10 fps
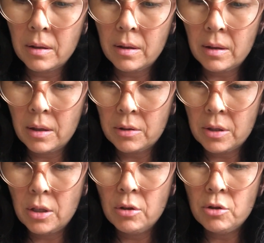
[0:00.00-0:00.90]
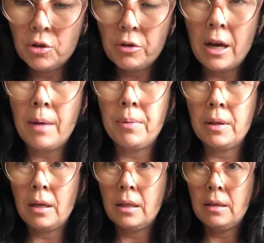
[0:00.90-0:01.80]
there's a huge trap in
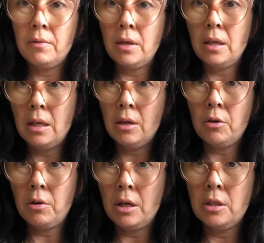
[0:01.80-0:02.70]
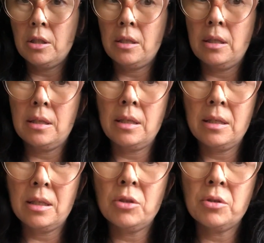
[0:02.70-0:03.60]
like living in ego consciousness. And
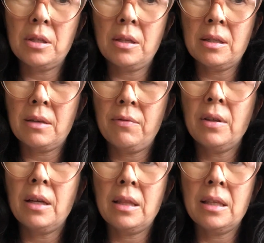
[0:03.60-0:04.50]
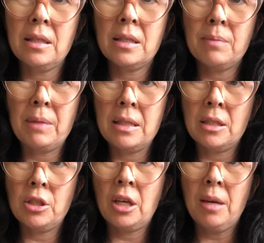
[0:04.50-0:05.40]
it's interesting because I feel like this
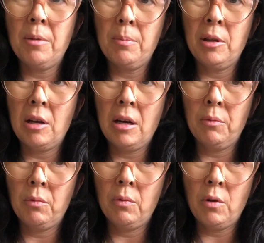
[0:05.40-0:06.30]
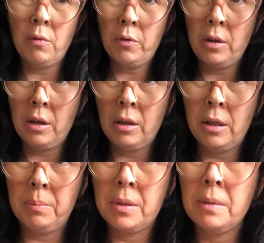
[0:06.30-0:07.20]
message came up a lot over the
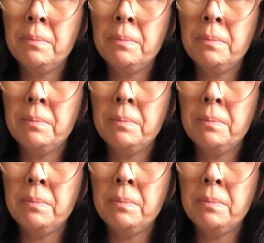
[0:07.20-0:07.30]
eclipse.